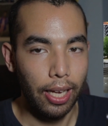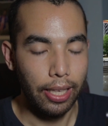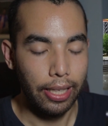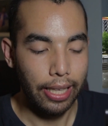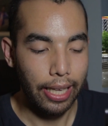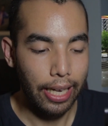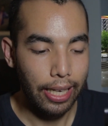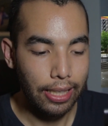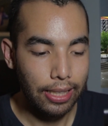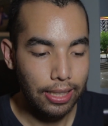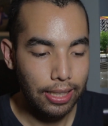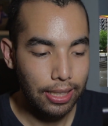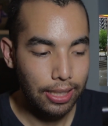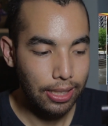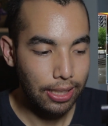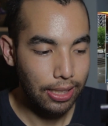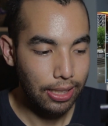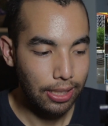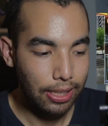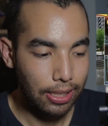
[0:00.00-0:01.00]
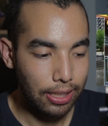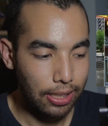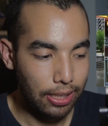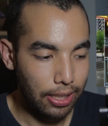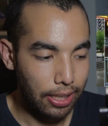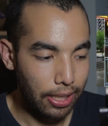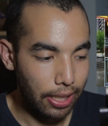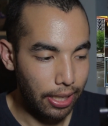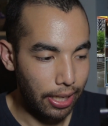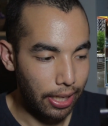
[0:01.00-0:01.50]
that's
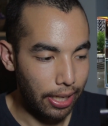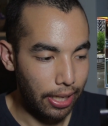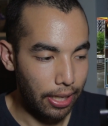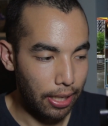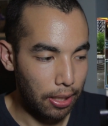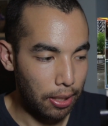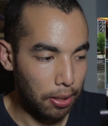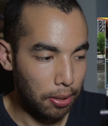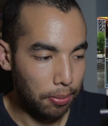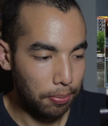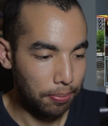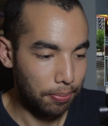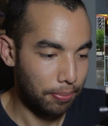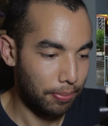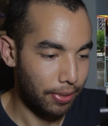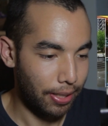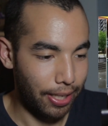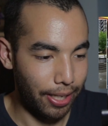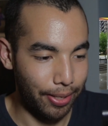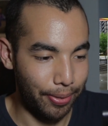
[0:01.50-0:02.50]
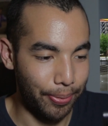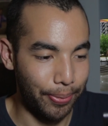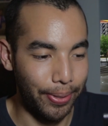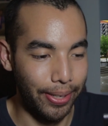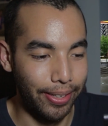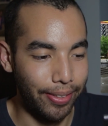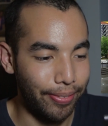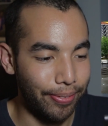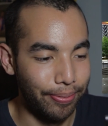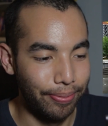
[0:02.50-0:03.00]
kind
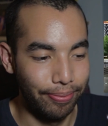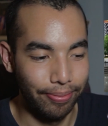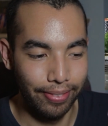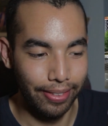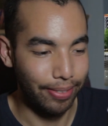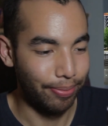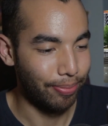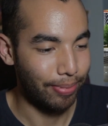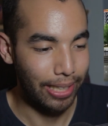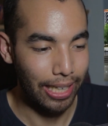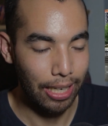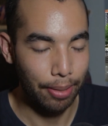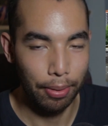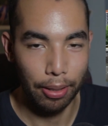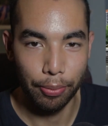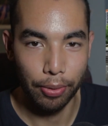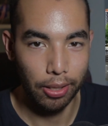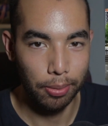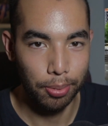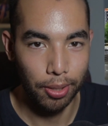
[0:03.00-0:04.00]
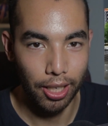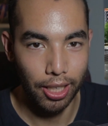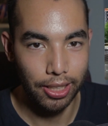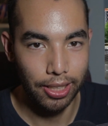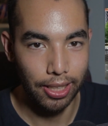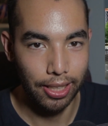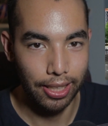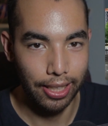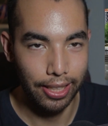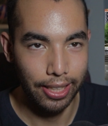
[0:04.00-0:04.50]
of my weird
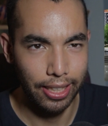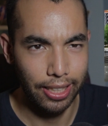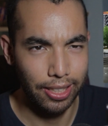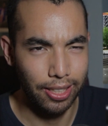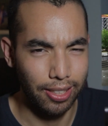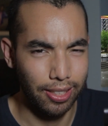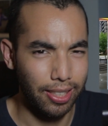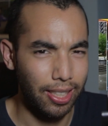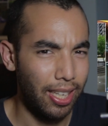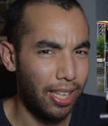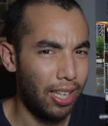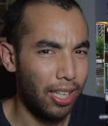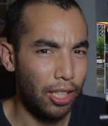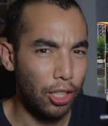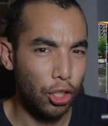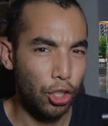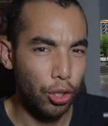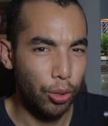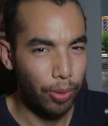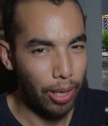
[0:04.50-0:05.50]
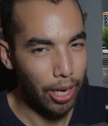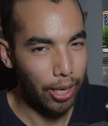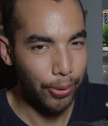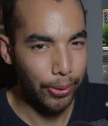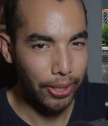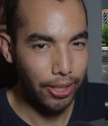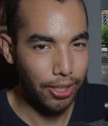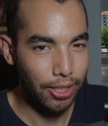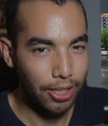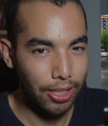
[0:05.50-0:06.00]
project. I think it took 2
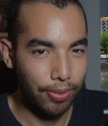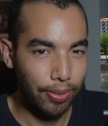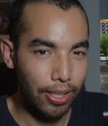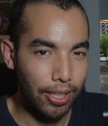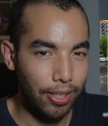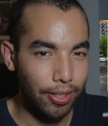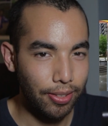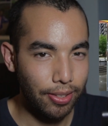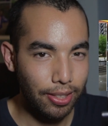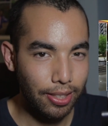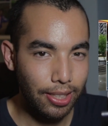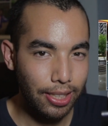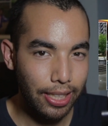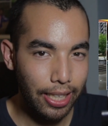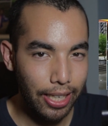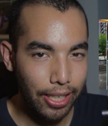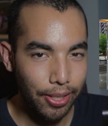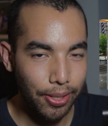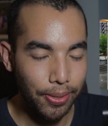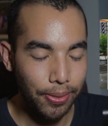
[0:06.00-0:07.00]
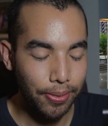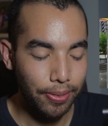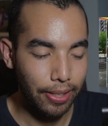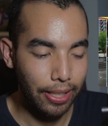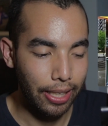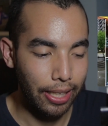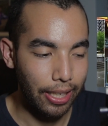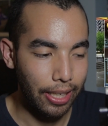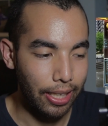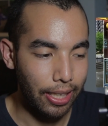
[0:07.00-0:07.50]
hours around Seattle,
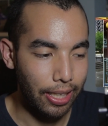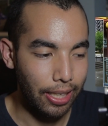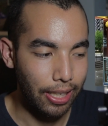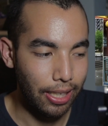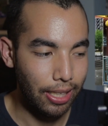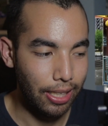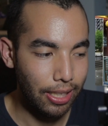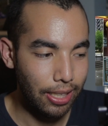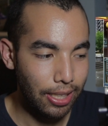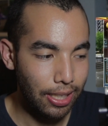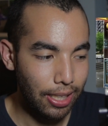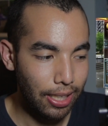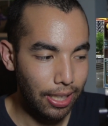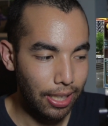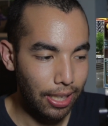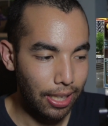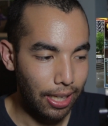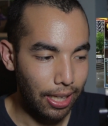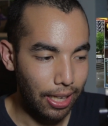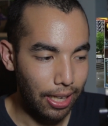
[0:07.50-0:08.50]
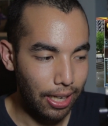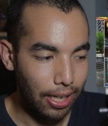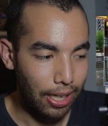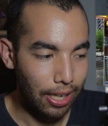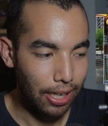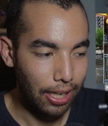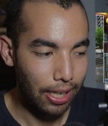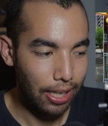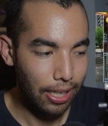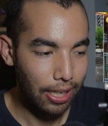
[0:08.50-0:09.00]
and
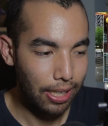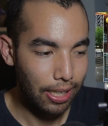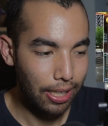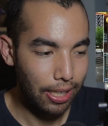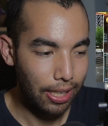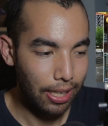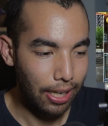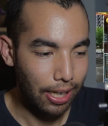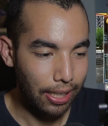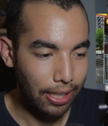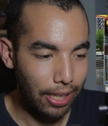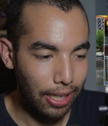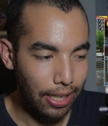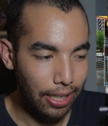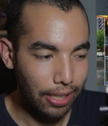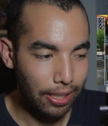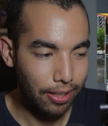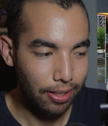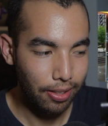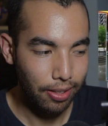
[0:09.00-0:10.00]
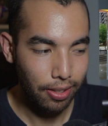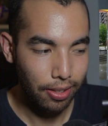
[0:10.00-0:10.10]
I got